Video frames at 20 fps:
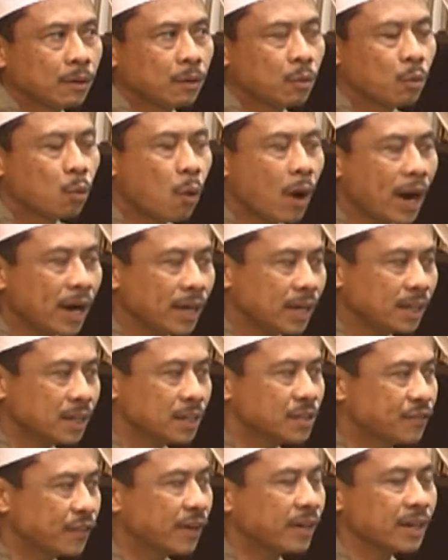Why it
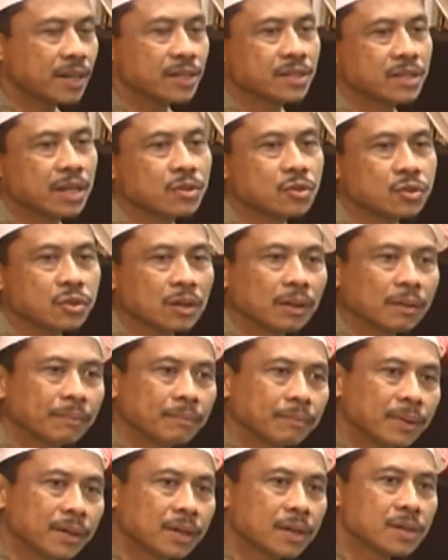is very essential?
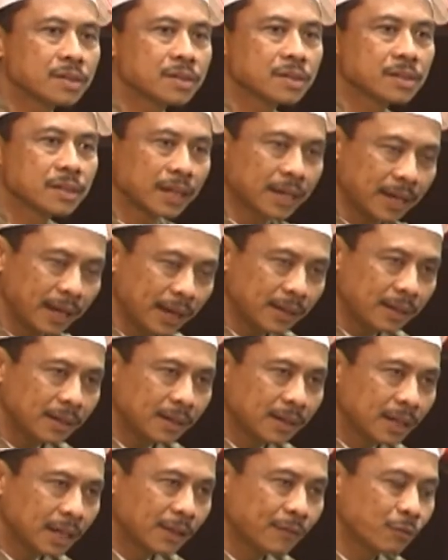Because
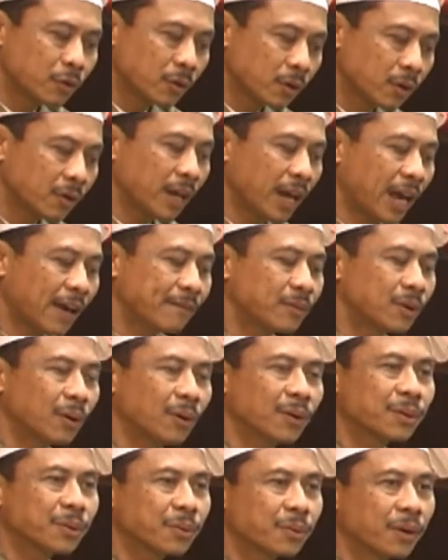again, if we don't have the
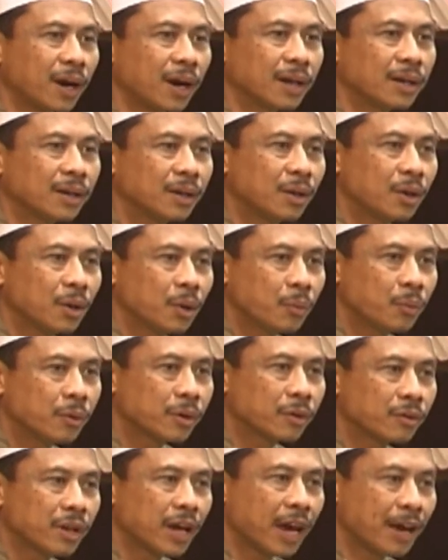Holy Quran, we
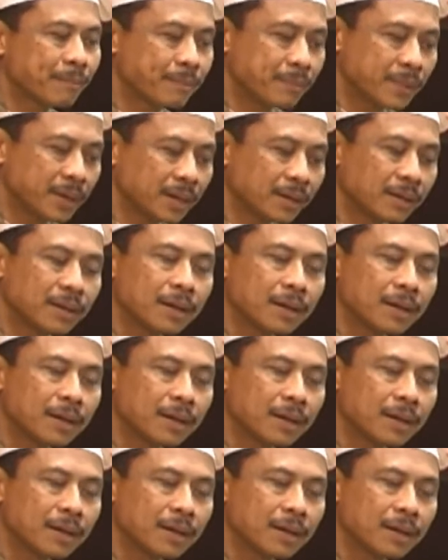could have been